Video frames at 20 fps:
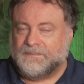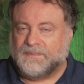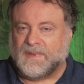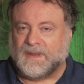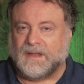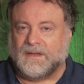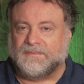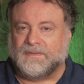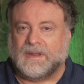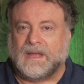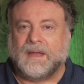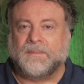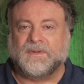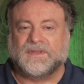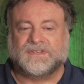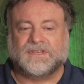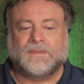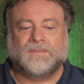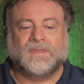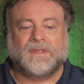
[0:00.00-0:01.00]
That often, I
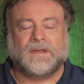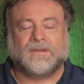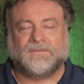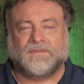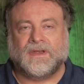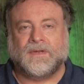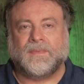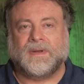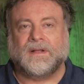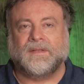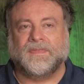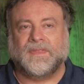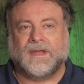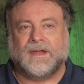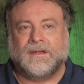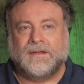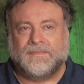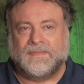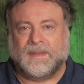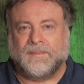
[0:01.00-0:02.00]
presume, not very well
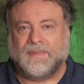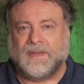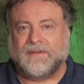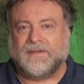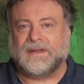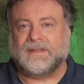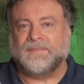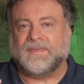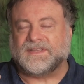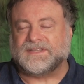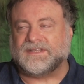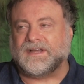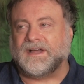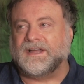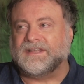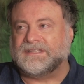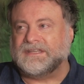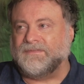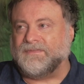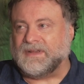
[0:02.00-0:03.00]
known. They're buried in the
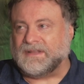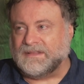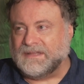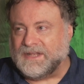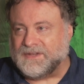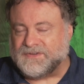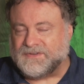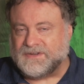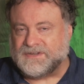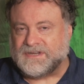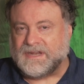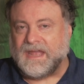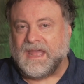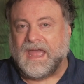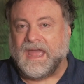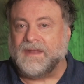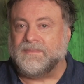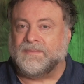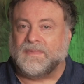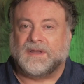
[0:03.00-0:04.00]
scientific literature,
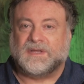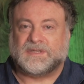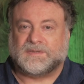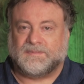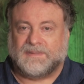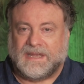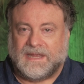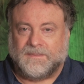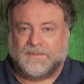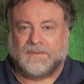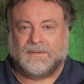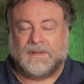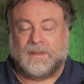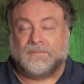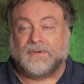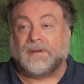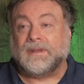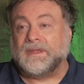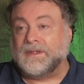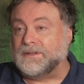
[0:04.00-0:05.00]
and most people, and
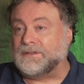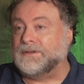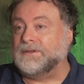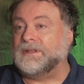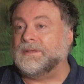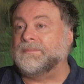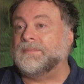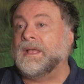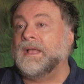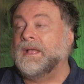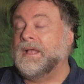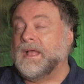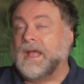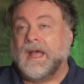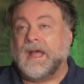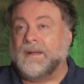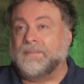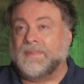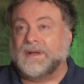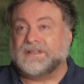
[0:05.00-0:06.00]
probably including
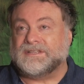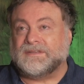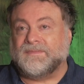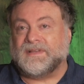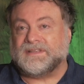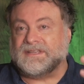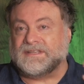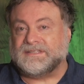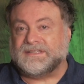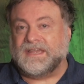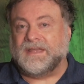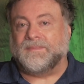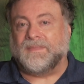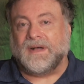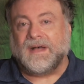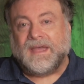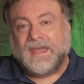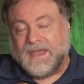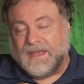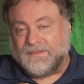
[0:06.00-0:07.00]
uh, most of us at
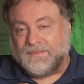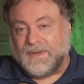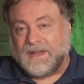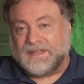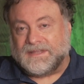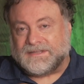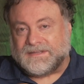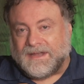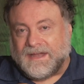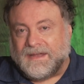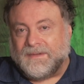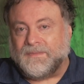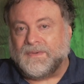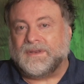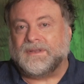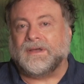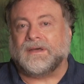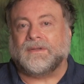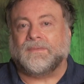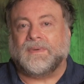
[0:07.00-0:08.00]
CMI at one time, were
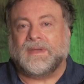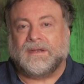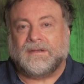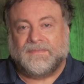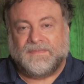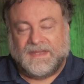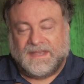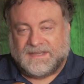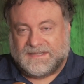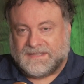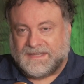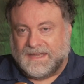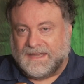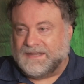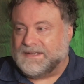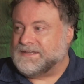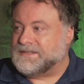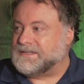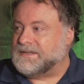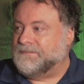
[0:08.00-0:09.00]
not aware of these
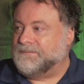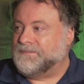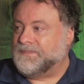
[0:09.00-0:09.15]
things.